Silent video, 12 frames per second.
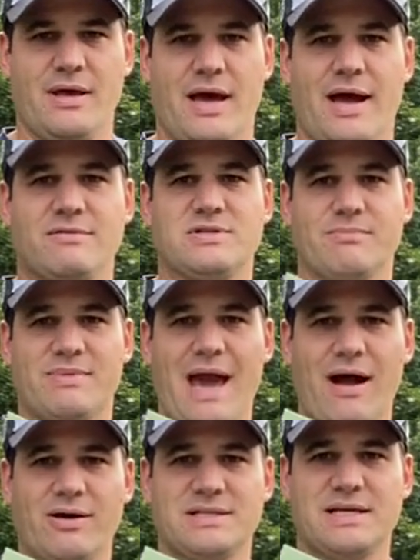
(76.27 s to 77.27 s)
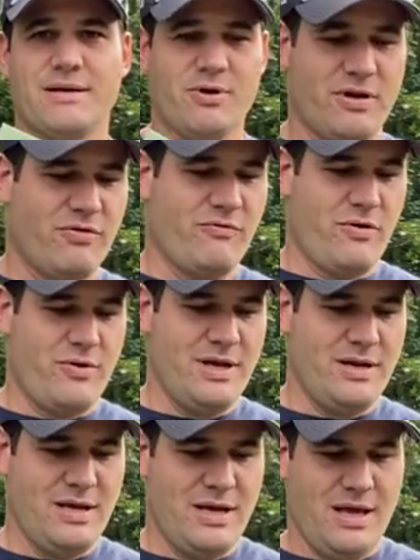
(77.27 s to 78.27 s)
I have some carrots that I'm gonna throw
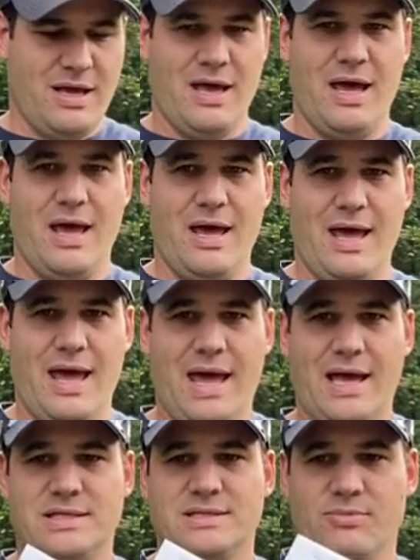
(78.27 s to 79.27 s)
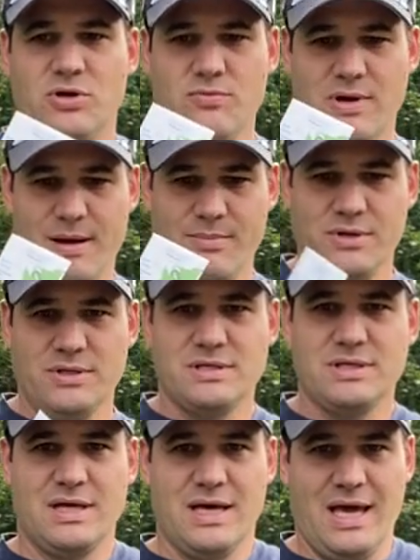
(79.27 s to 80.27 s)
in, and some cucumbers,
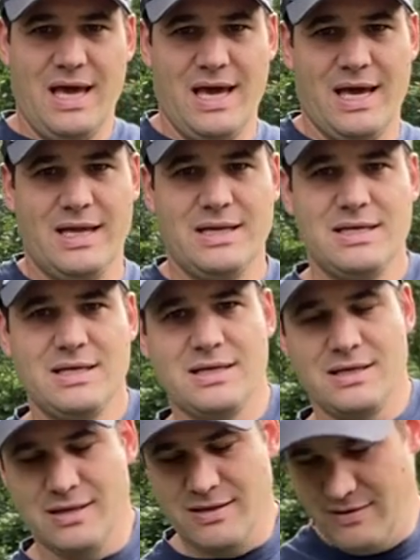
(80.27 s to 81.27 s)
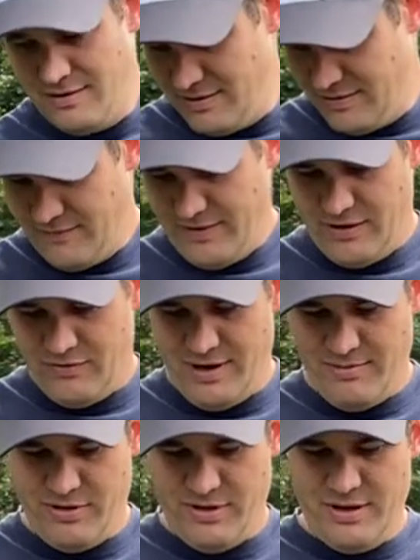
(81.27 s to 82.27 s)
and if I can
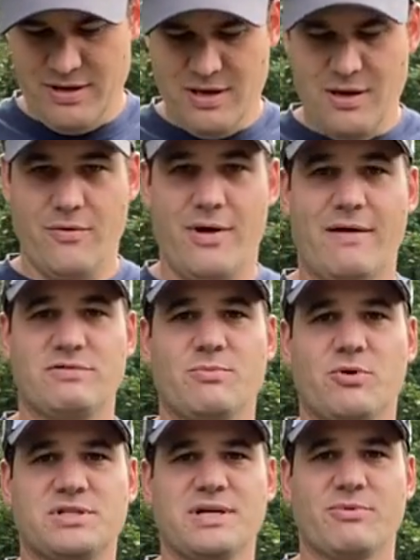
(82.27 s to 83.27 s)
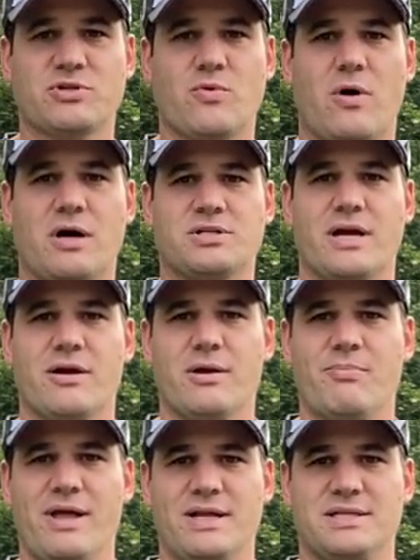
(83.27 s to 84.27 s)
grab the thing, we have some more summer squash. I already
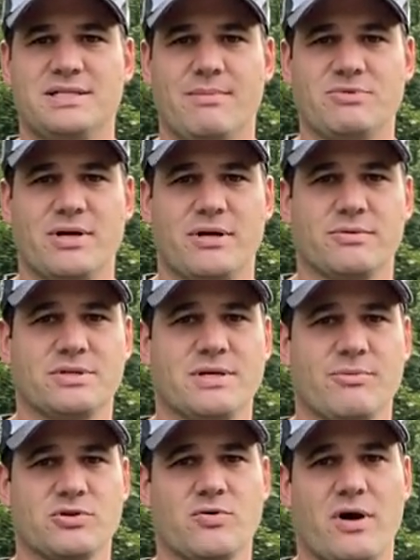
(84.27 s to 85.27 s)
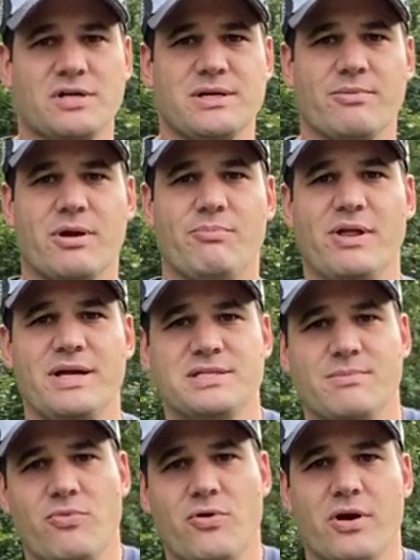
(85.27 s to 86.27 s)
planted some summer squash, and I'm gonna plant
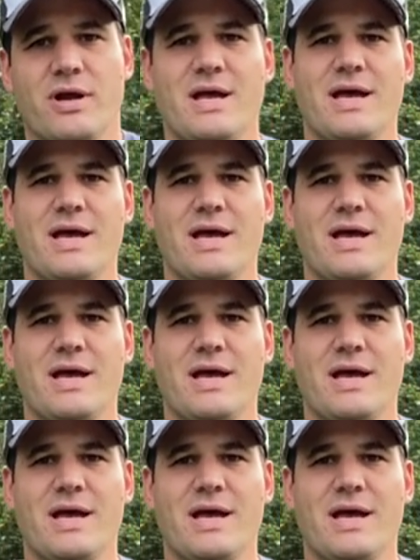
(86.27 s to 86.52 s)
some more.